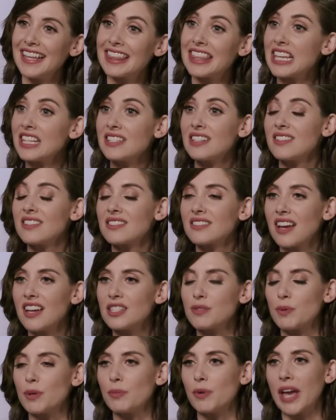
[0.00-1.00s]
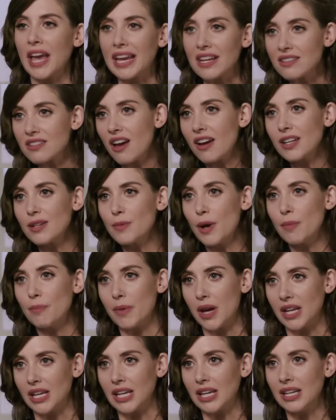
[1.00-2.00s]
thing to discuss. People hate talking about
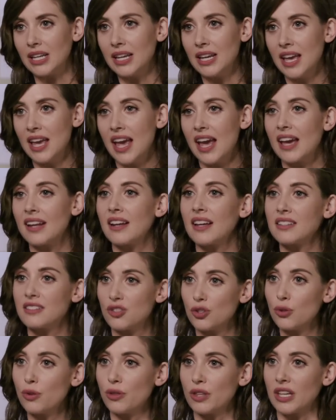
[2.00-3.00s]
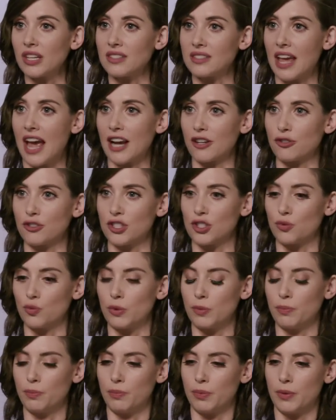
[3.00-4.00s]
money. Mm -hmm. And I do think as actresses,
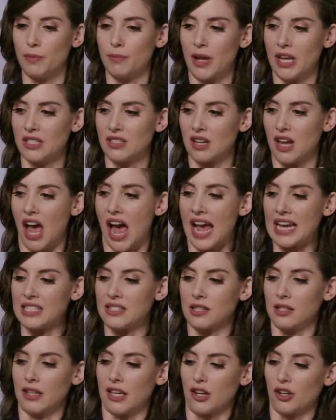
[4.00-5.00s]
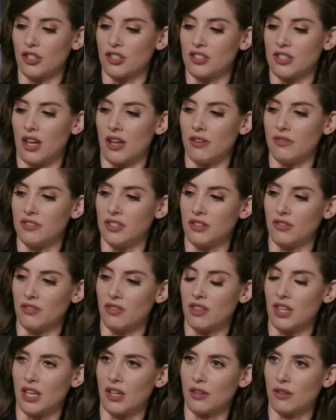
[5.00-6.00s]
we've been made to isolate ourselves and
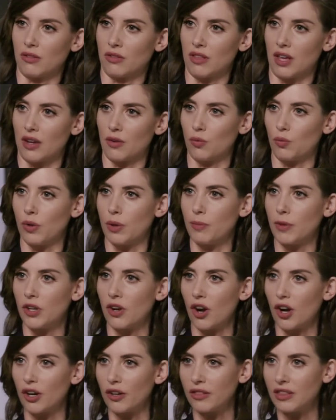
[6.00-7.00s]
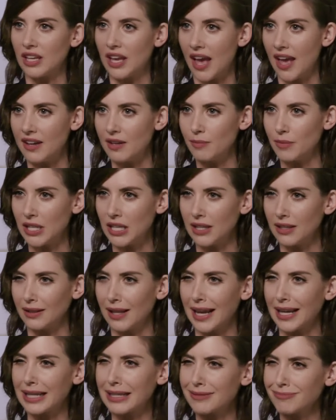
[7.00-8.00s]
think that women are the enemy. And
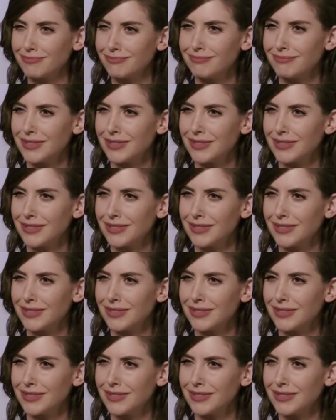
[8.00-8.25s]
like,